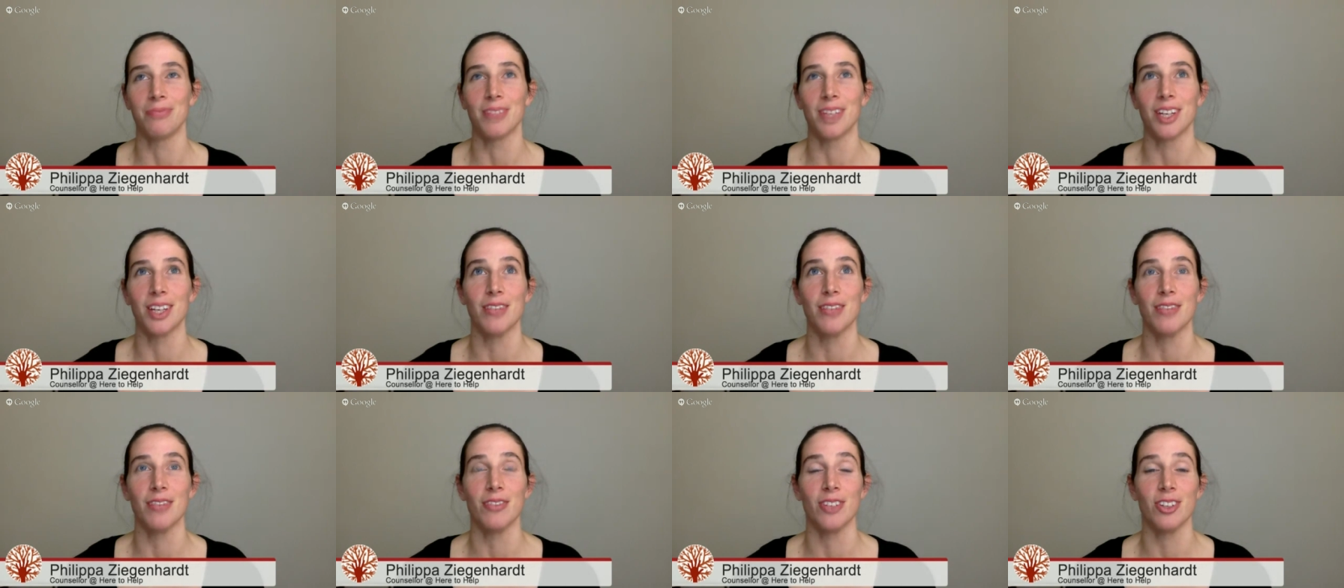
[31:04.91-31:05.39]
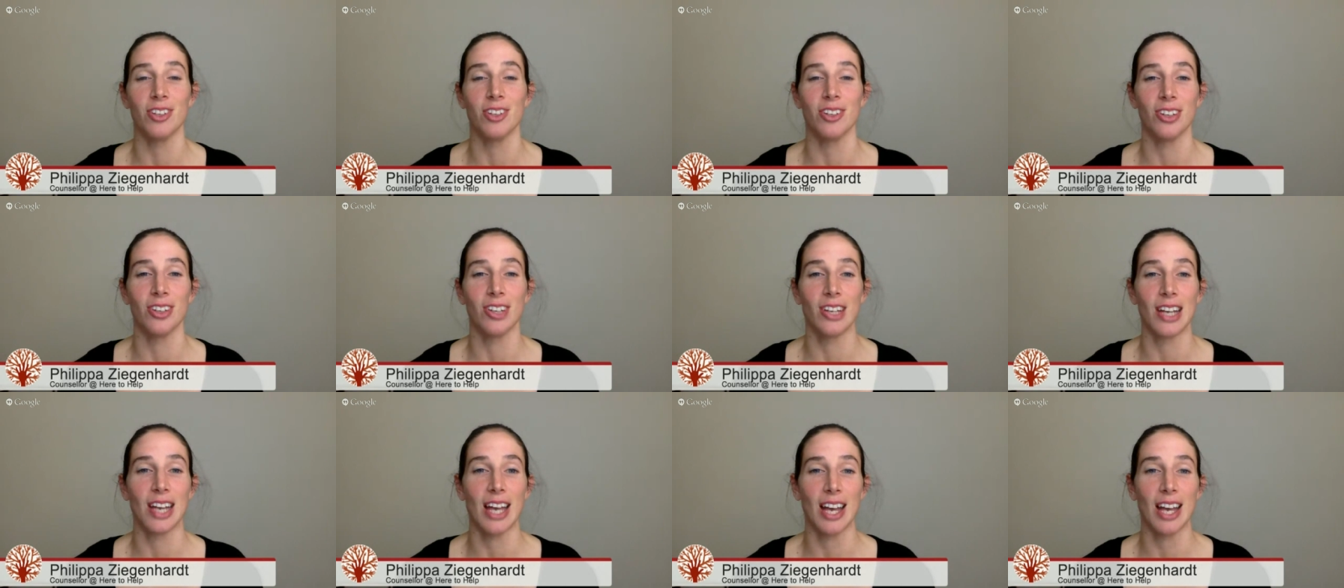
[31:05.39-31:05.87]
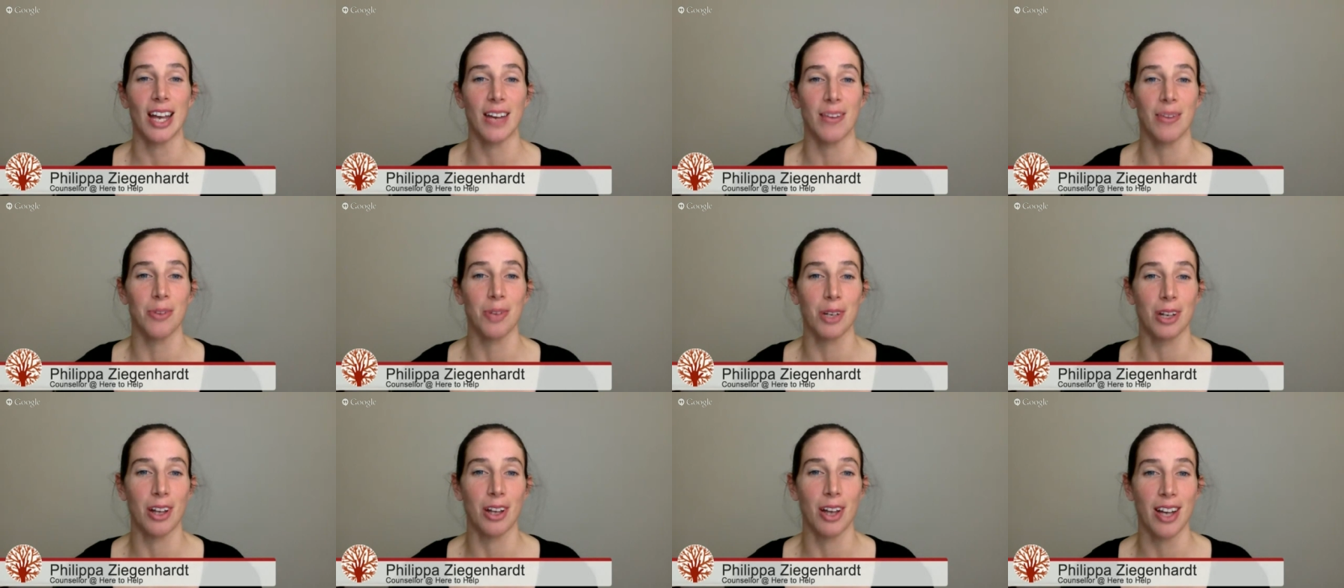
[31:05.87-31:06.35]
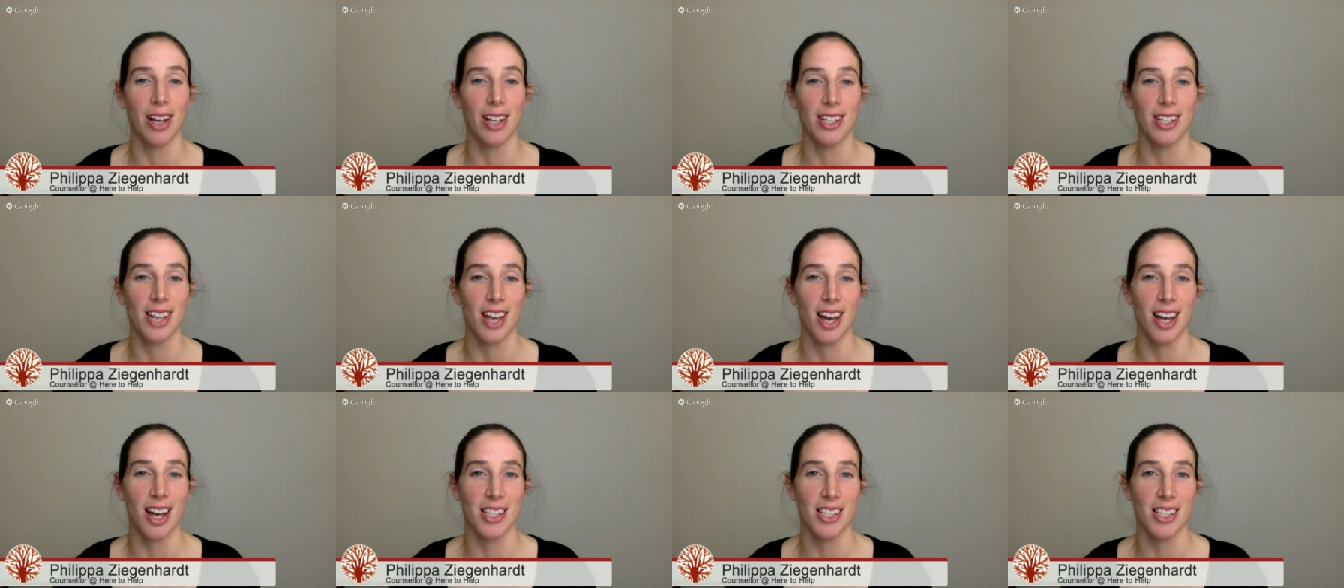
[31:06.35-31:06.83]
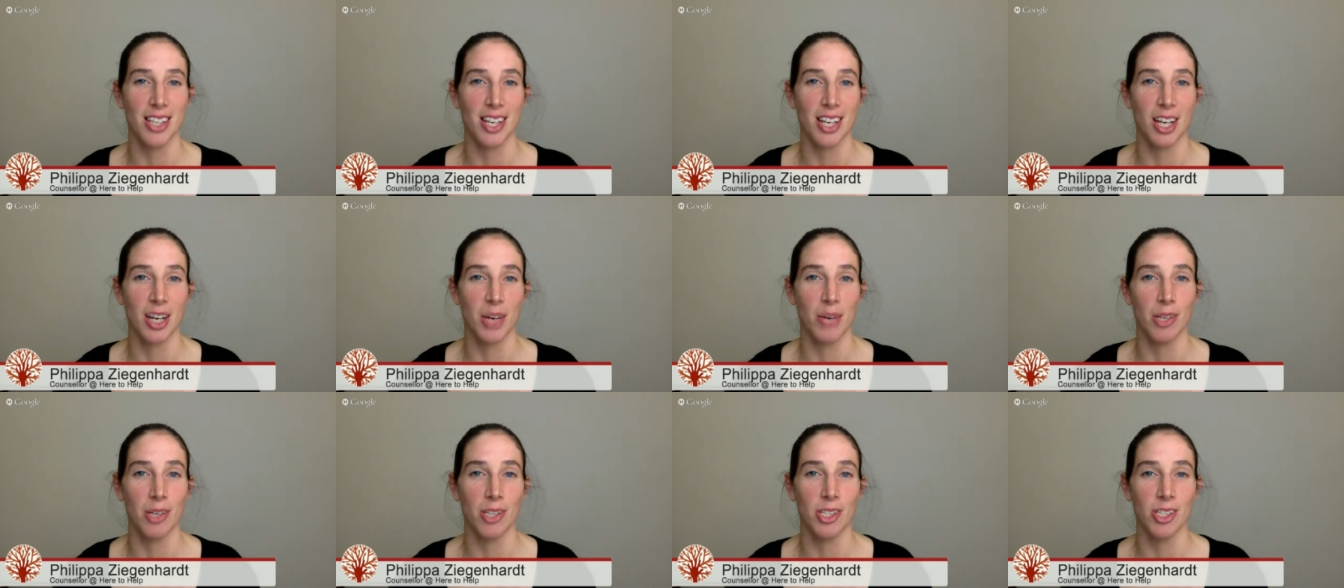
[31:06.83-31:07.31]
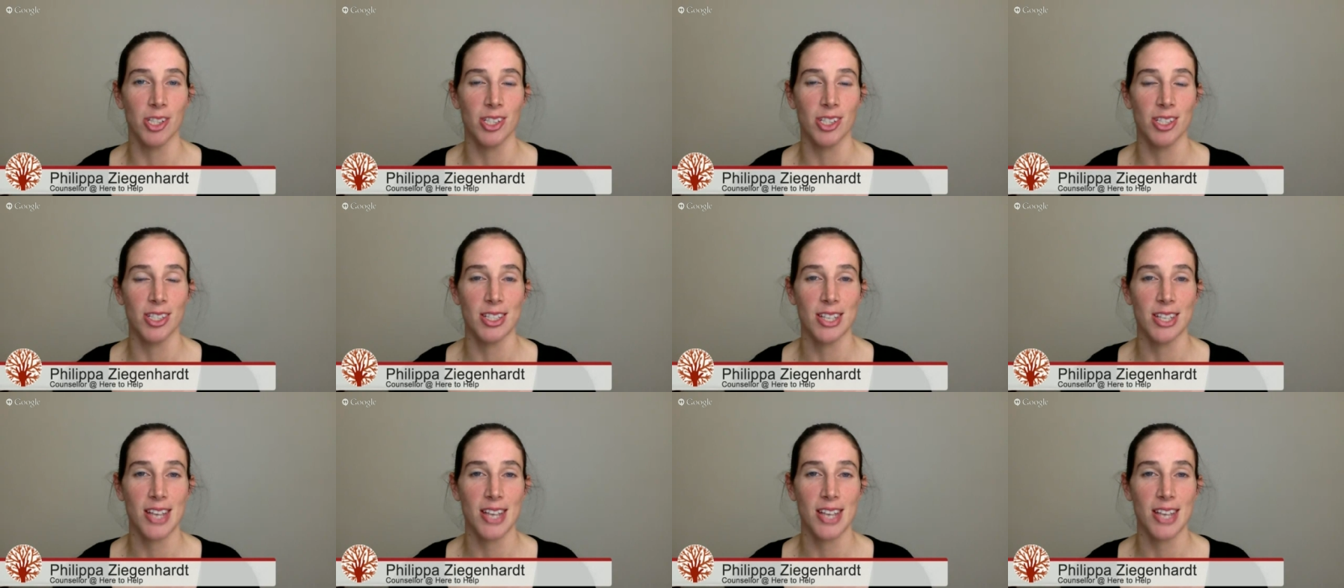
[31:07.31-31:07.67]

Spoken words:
If you would like to ask any questions,